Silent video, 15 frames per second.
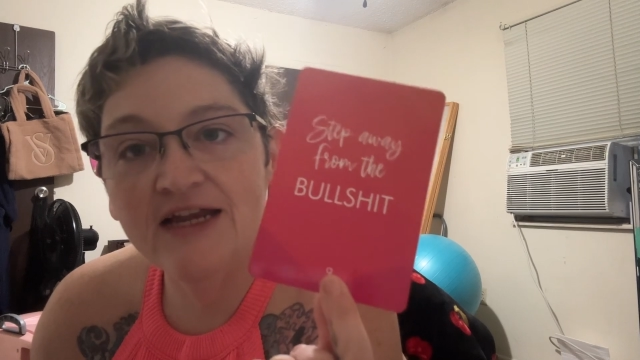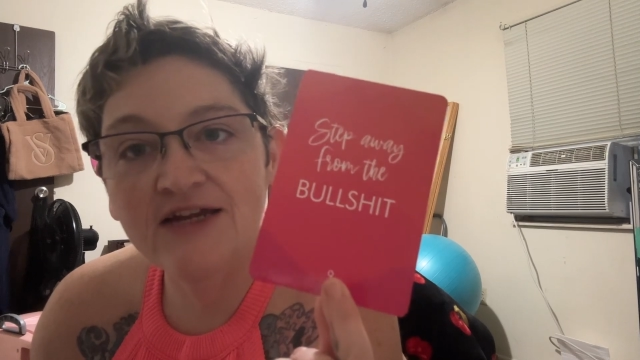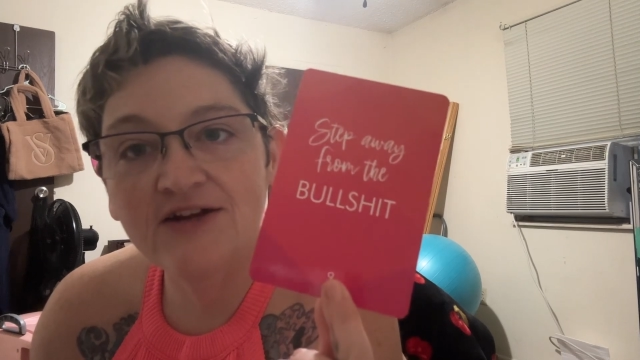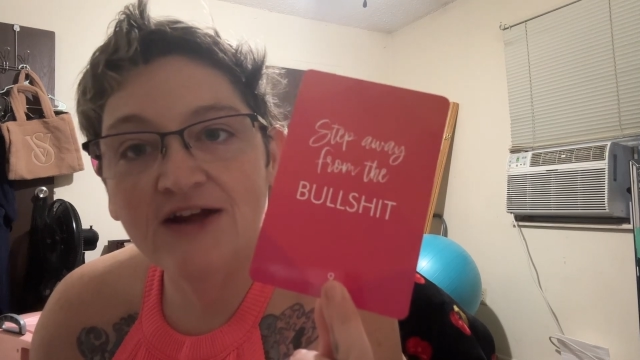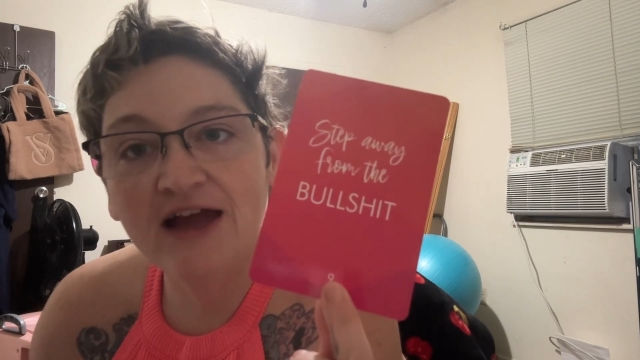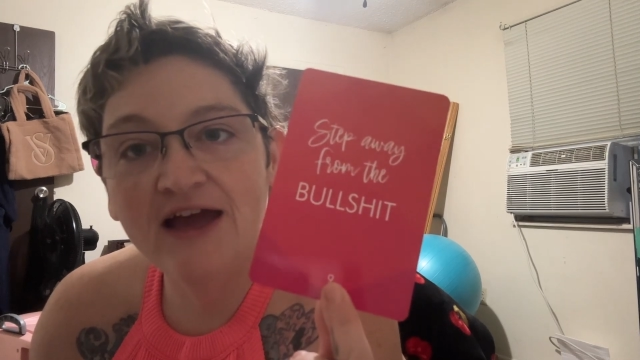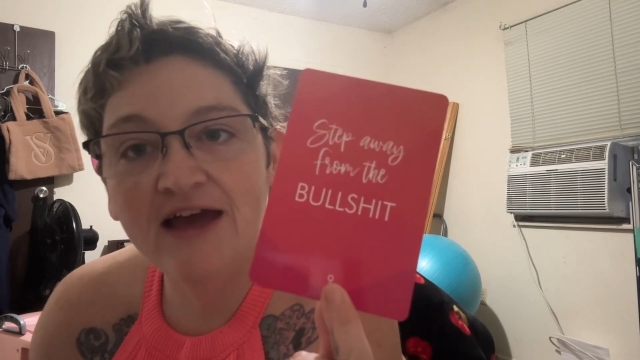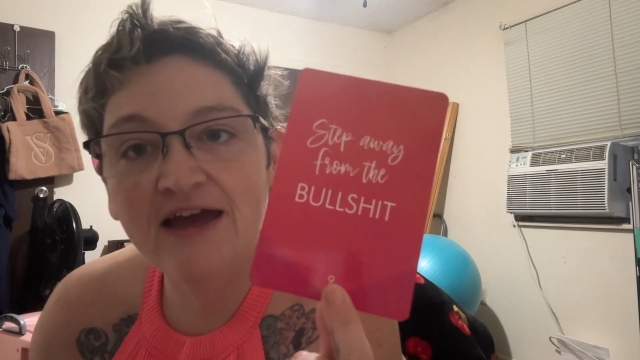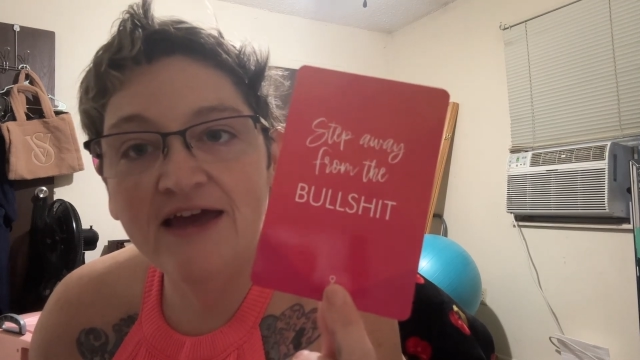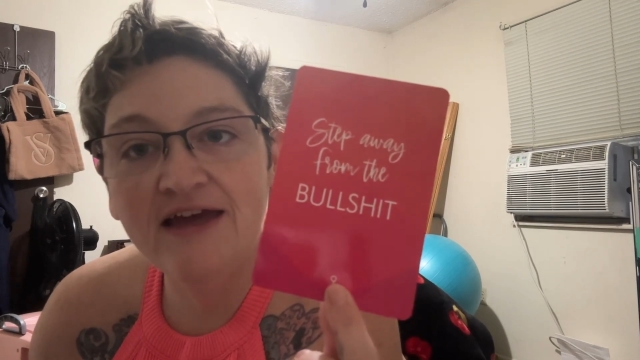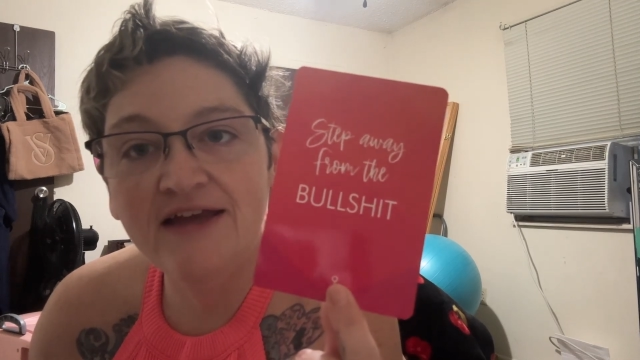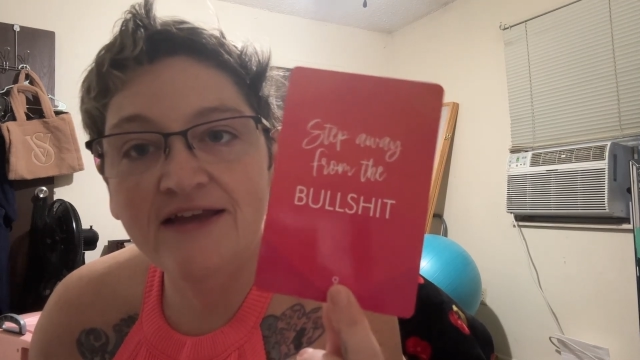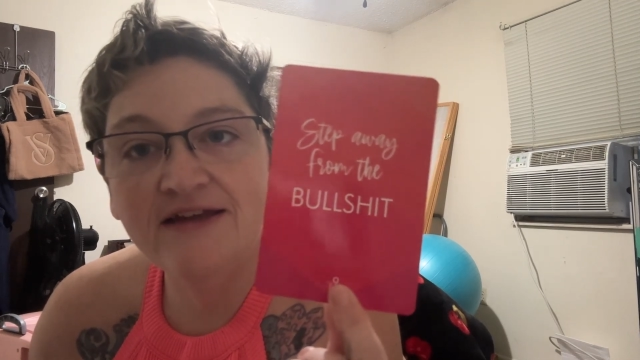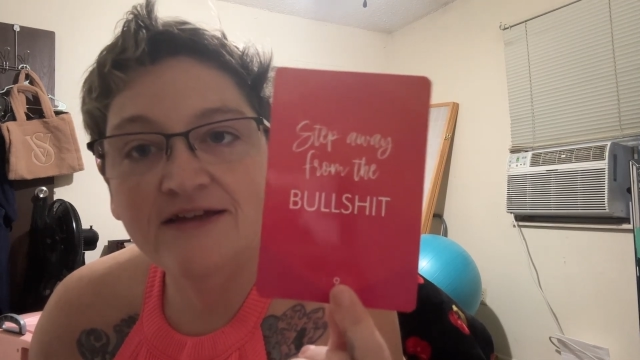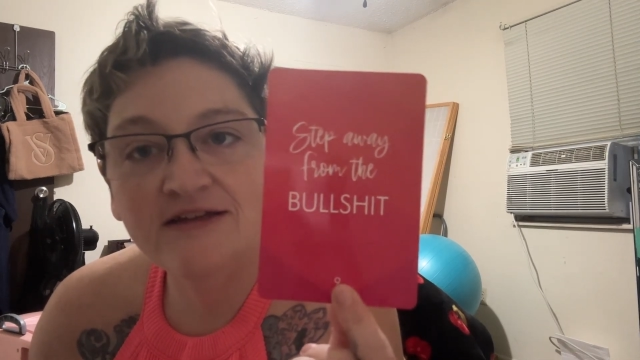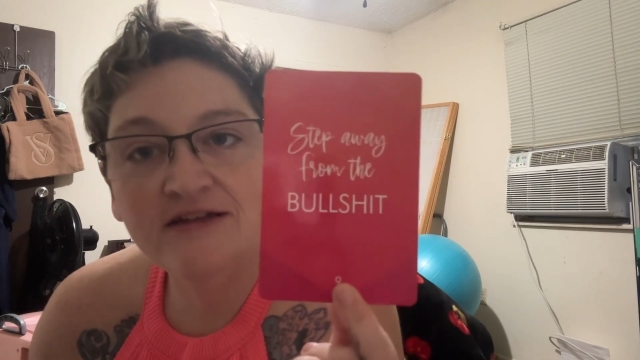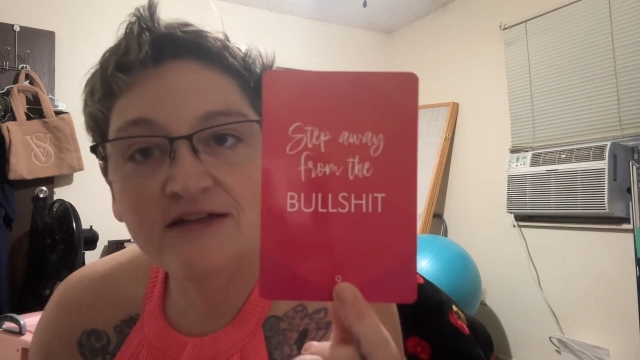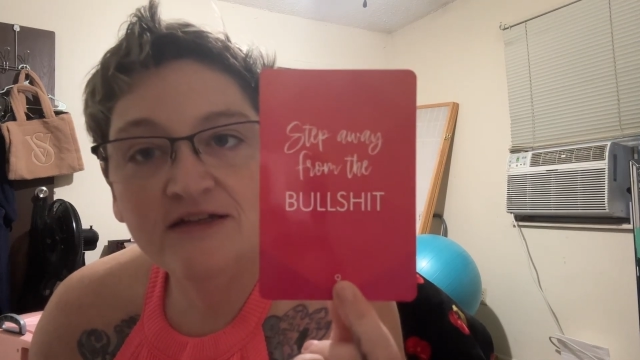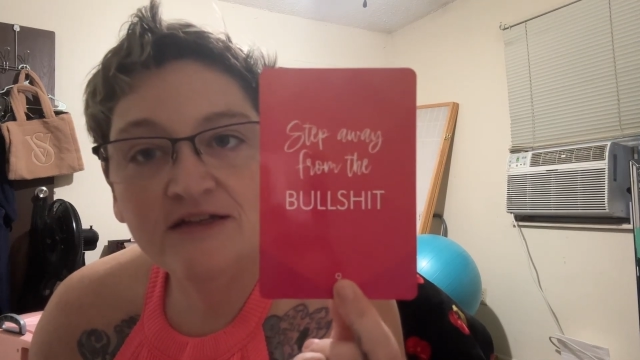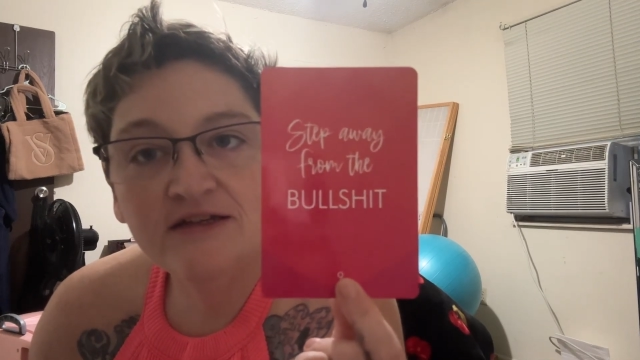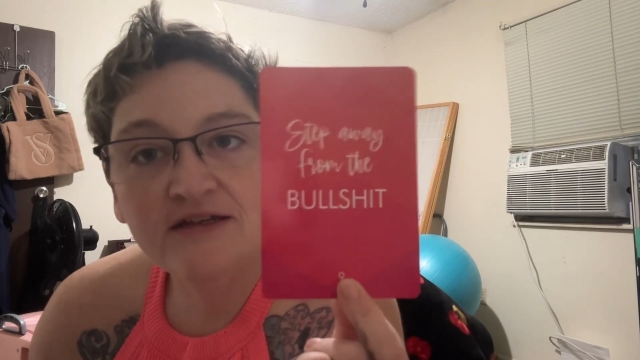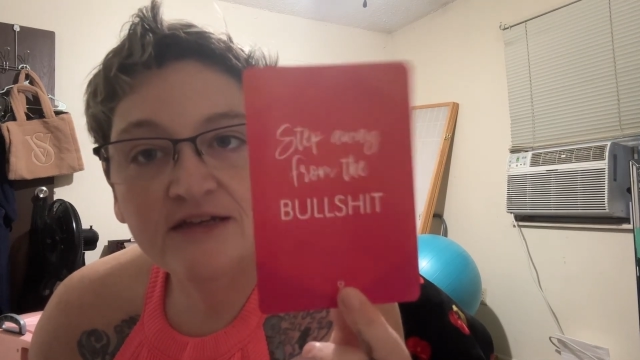of your head.
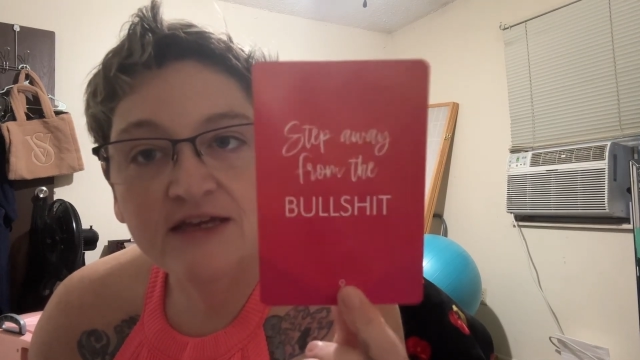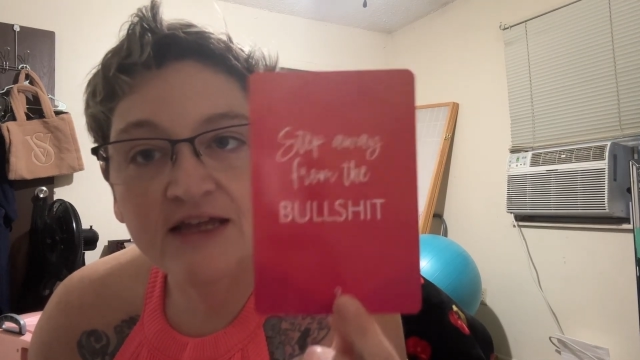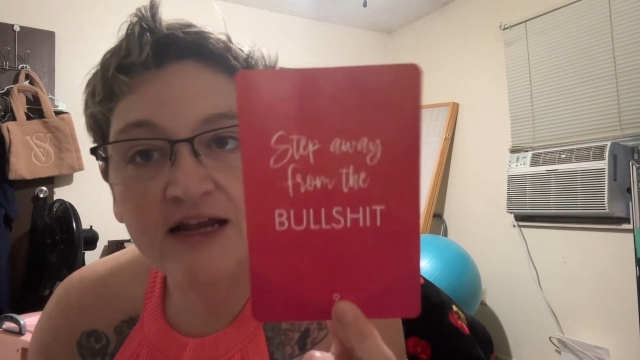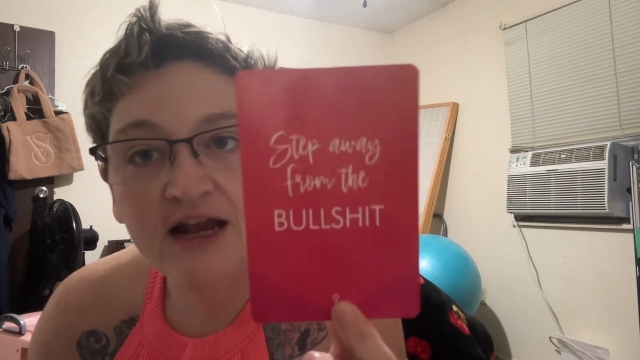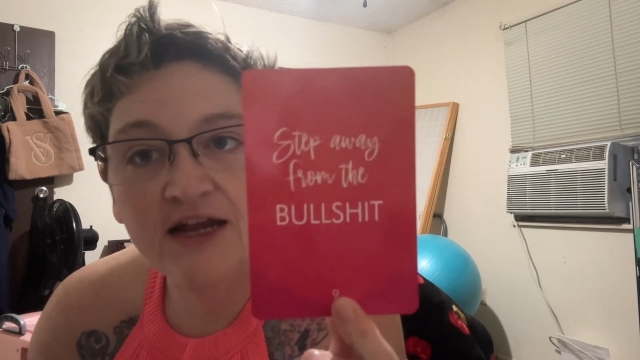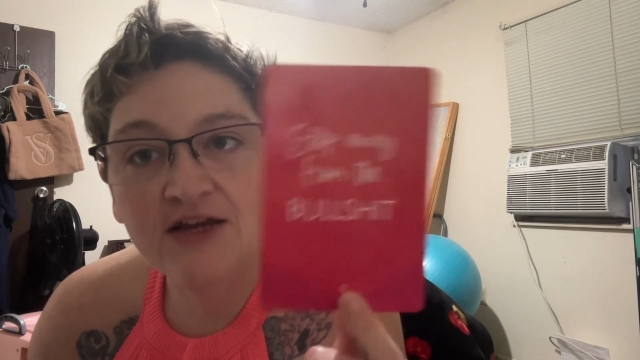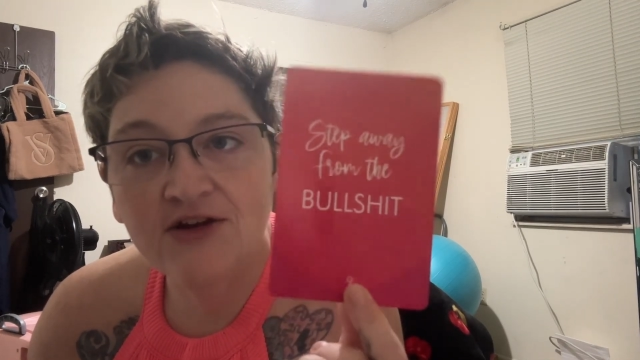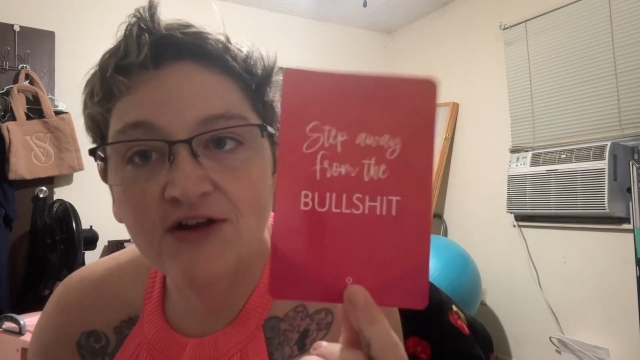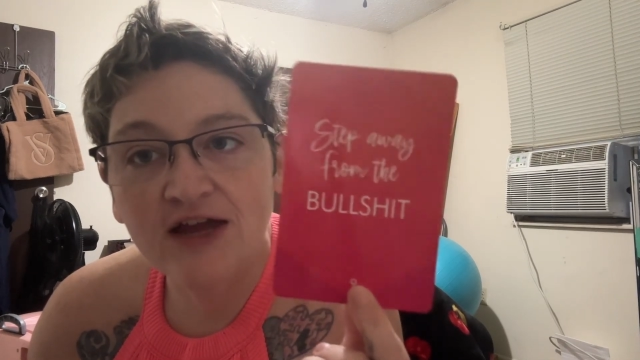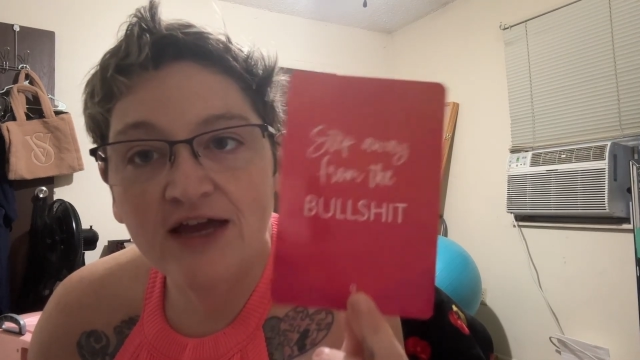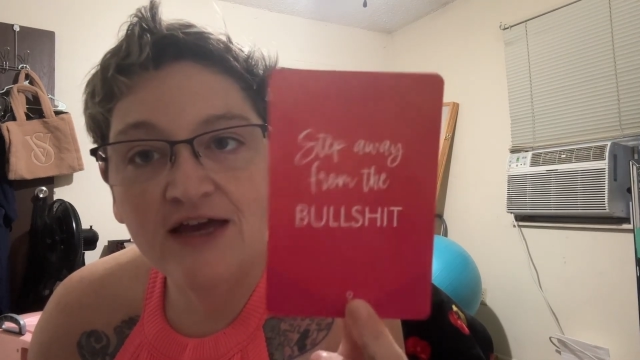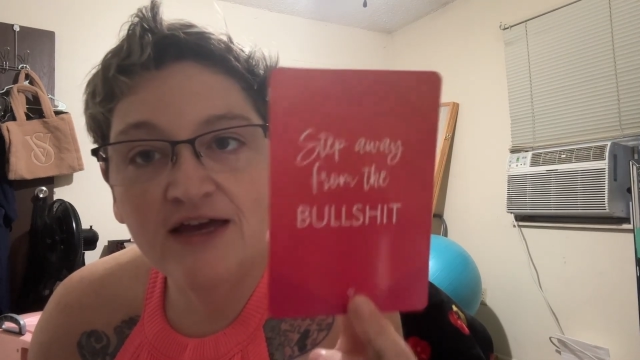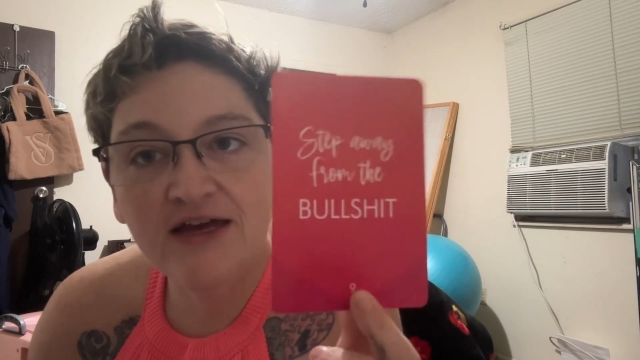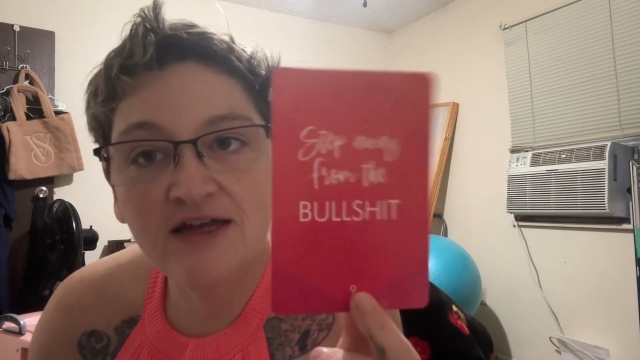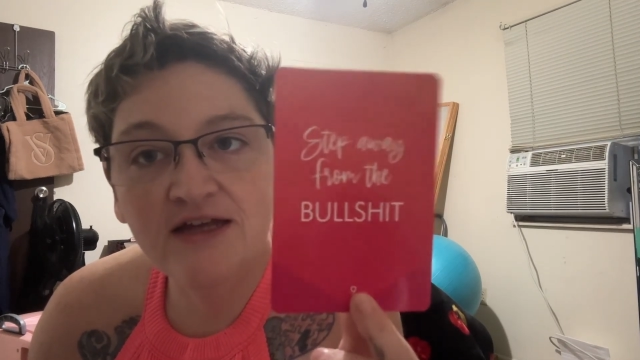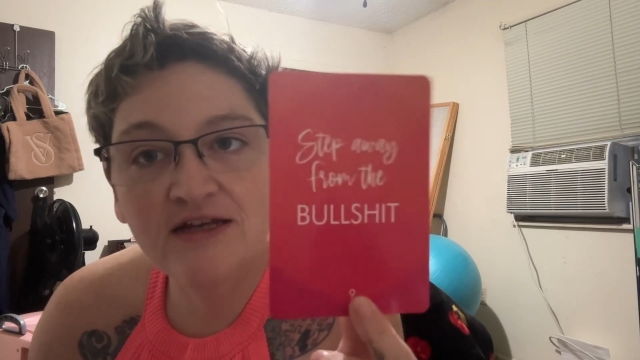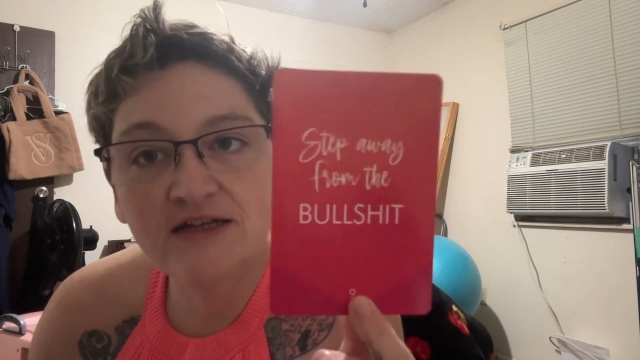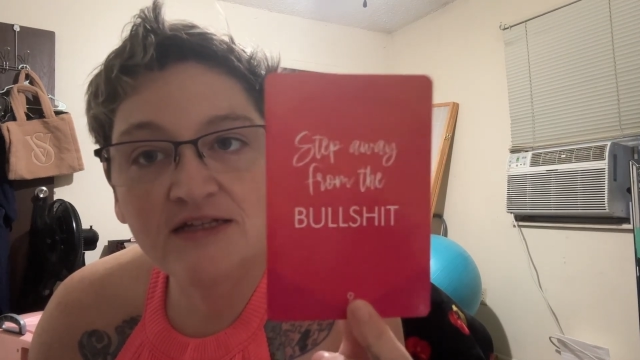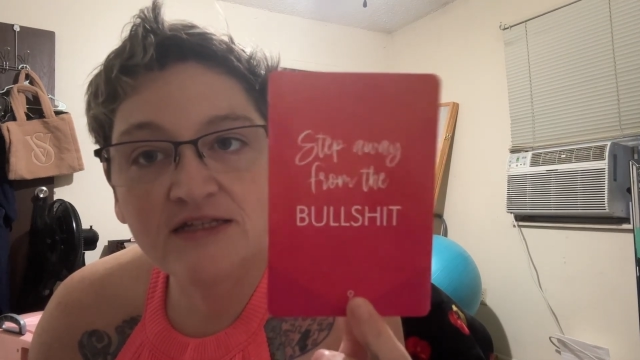Get out of your head.